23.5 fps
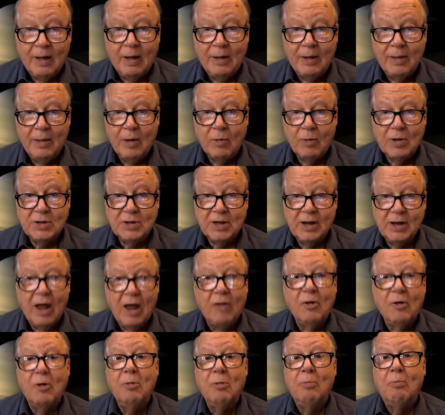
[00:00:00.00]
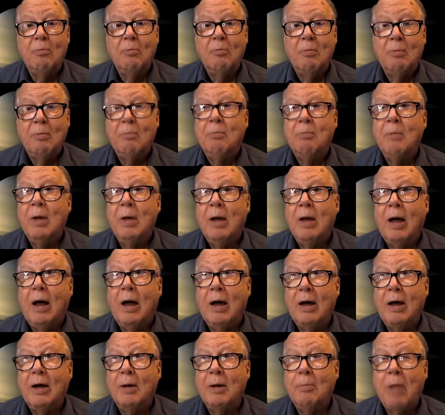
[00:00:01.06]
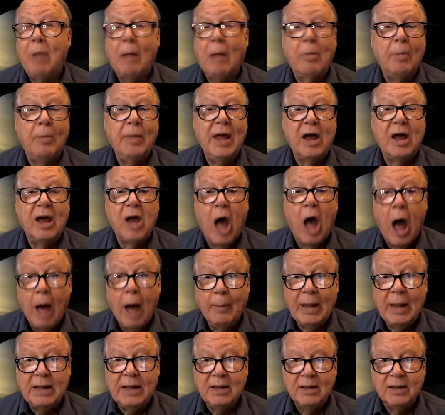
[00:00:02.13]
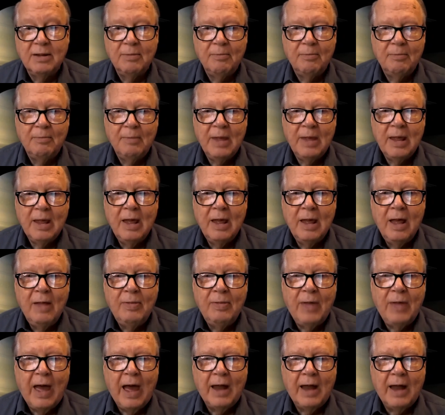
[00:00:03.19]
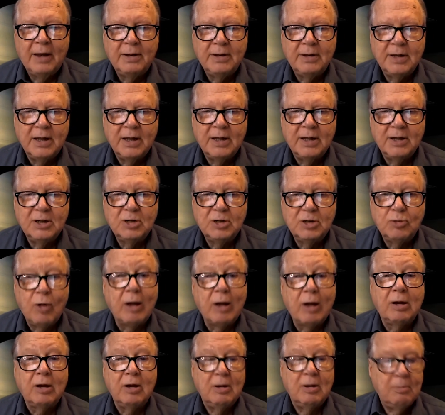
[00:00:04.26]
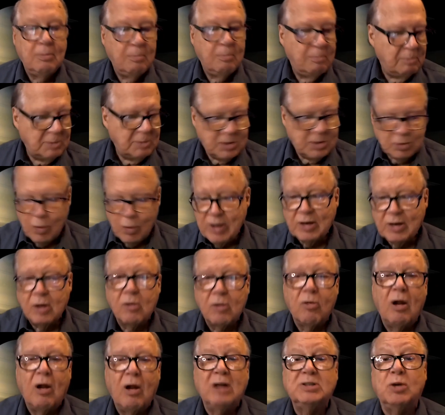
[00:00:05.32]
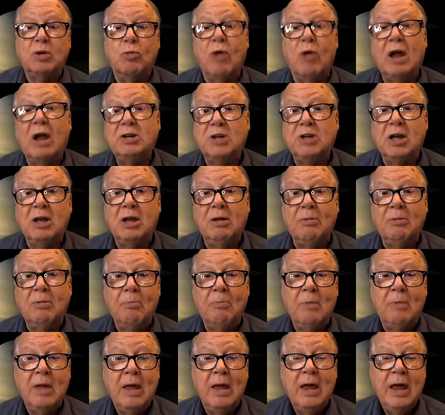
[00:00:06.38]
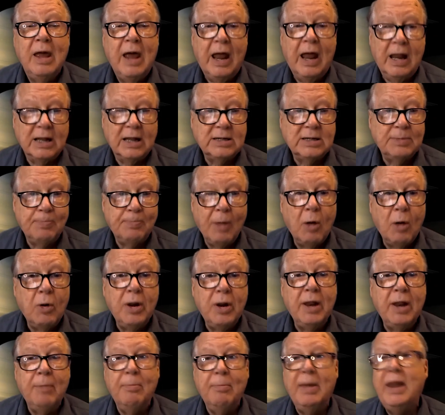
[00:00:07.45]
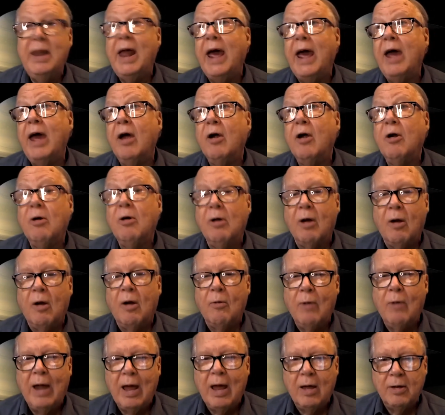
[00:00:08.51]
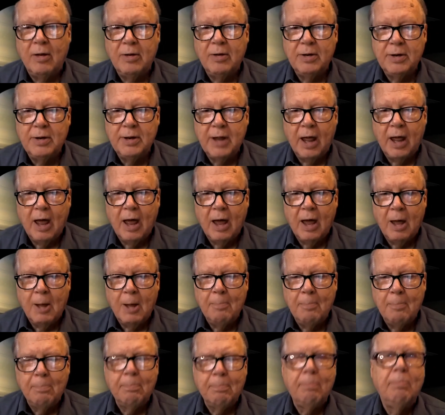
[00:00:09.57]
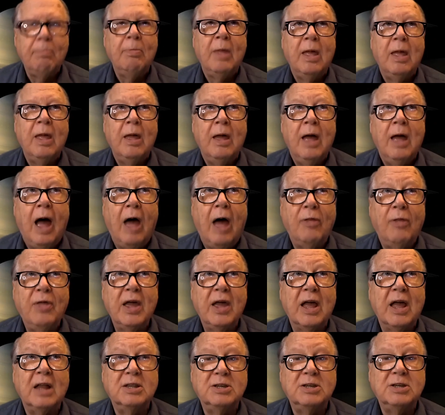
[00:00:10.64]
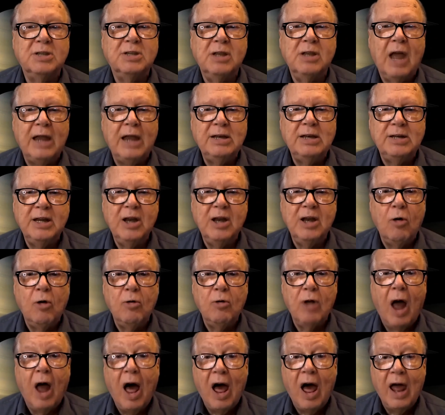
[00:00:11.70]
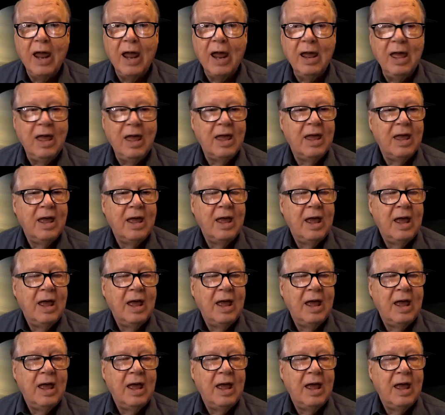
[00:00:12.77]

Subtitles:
There was another, probably a comet that streaked across Russia and exploded in midair around, I think it's 1909.